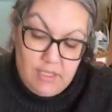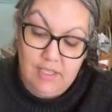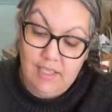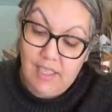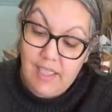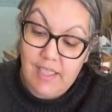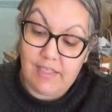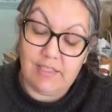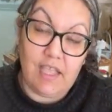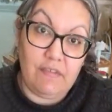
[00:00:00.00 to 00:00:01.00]

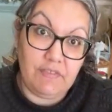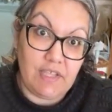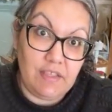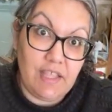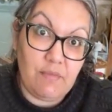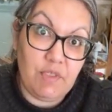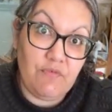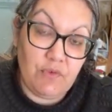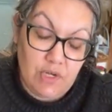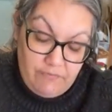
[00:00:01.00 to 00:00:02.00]
Yes, I've done that
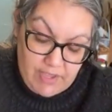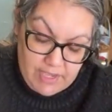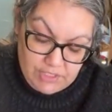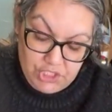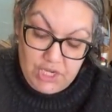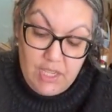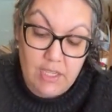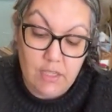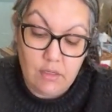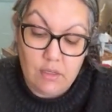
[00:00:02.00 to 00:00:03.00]
before. I've had
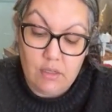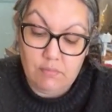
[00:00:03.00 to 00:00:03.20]
chain,